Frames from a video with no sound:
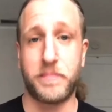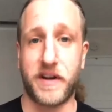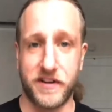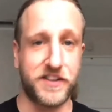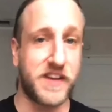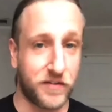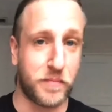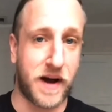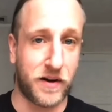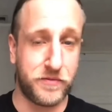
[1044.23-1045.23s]
because the
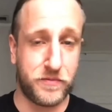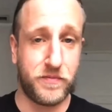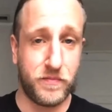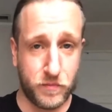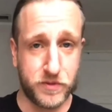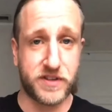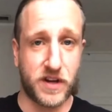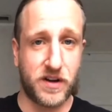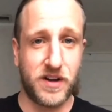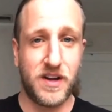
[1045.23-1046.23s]
Devil Mountain was
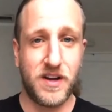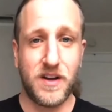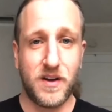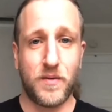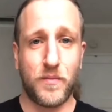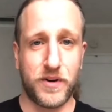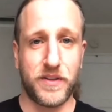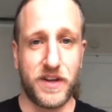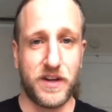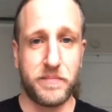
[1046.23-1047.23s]
one
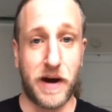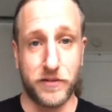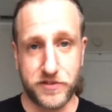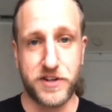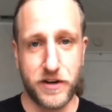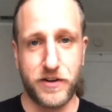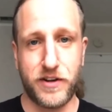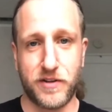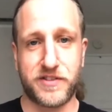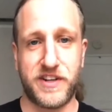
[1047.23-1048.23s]
of the mountains near,
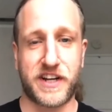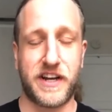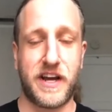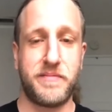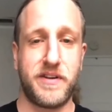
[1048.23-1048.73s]
it's nicknamed.